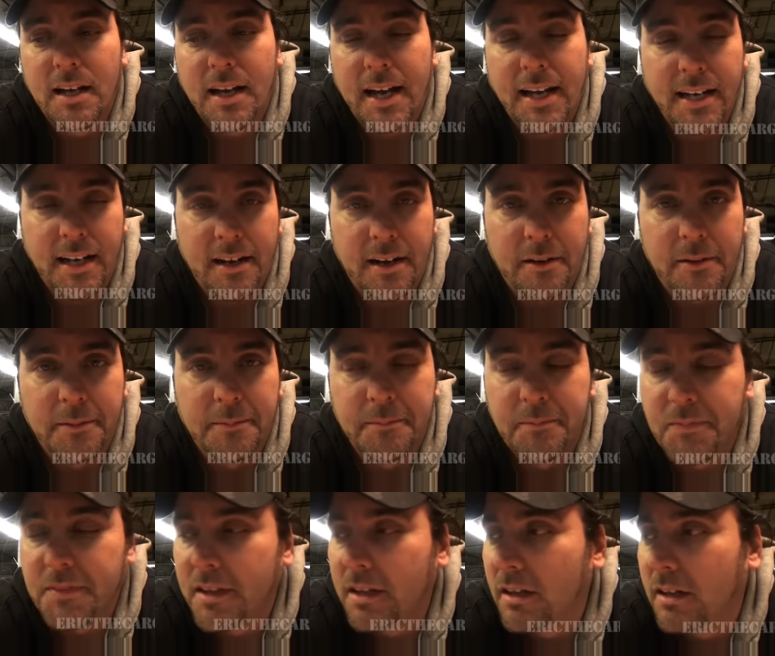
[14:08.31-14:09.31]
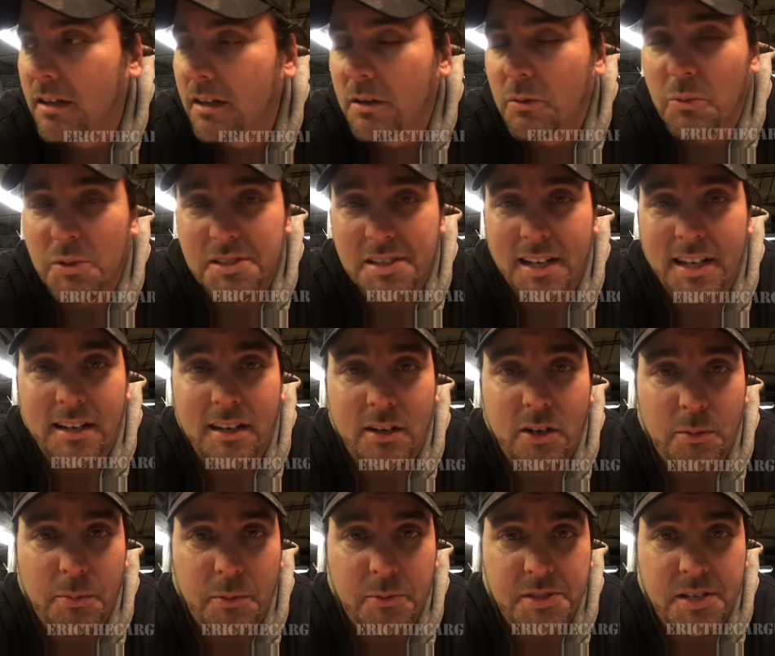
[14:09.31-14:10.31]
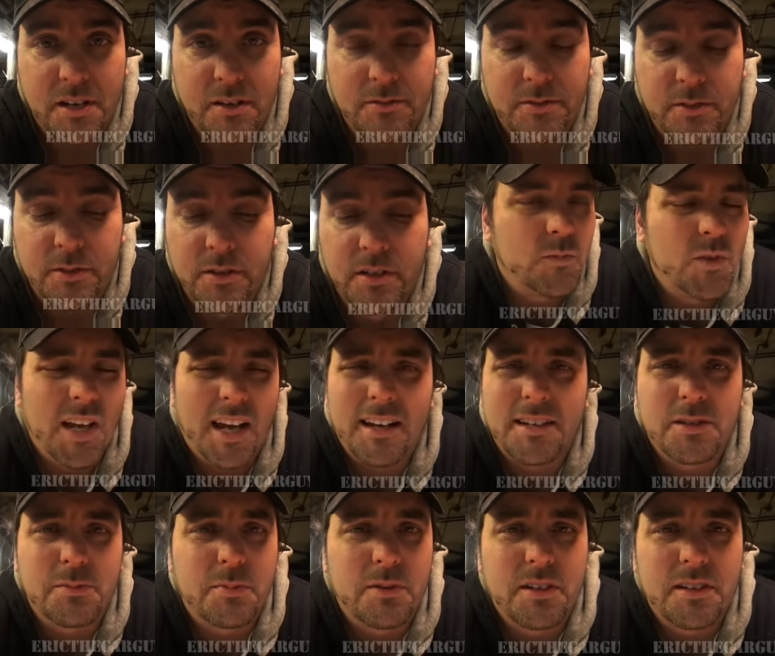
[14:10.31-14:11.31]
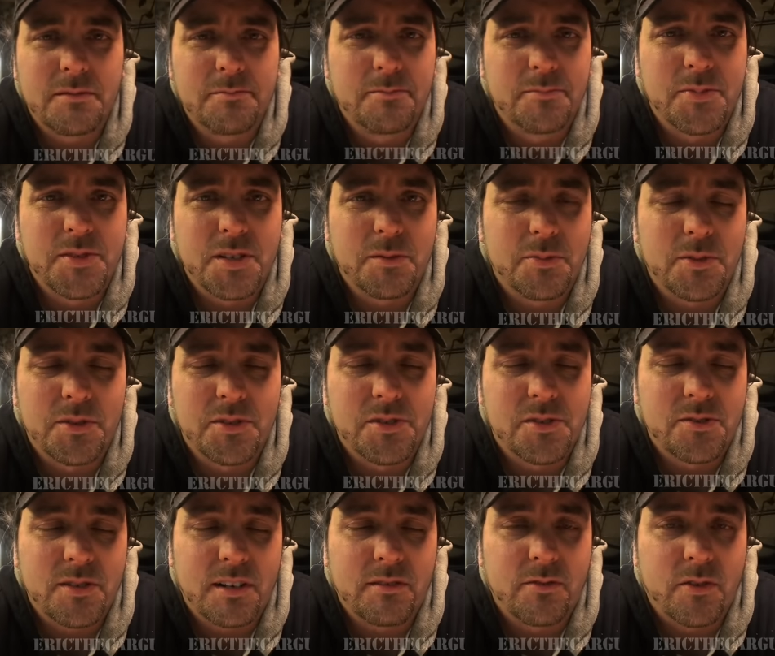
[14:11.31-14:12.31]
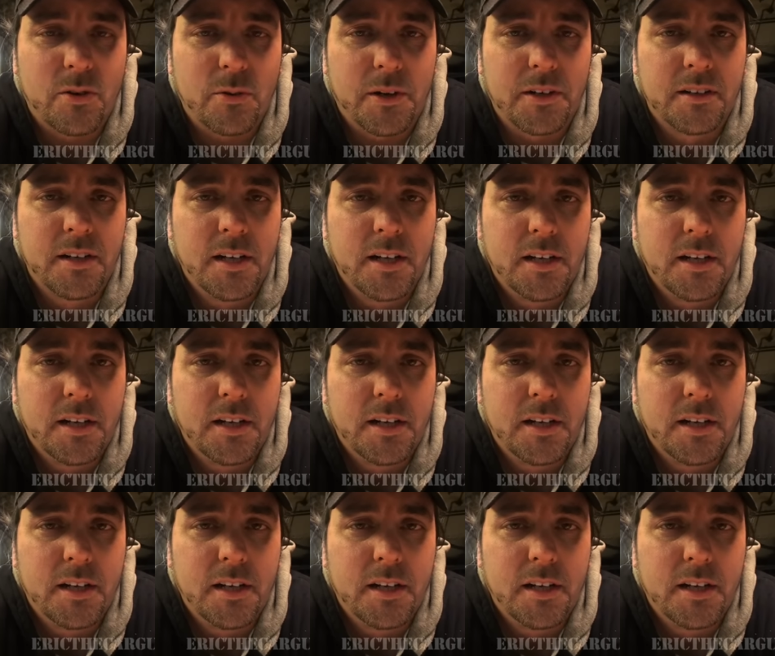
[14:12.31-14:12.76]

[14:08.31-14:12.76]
Anyhow, once again, I hope it was helpful. Yeah, it's pretty simple and straightforward.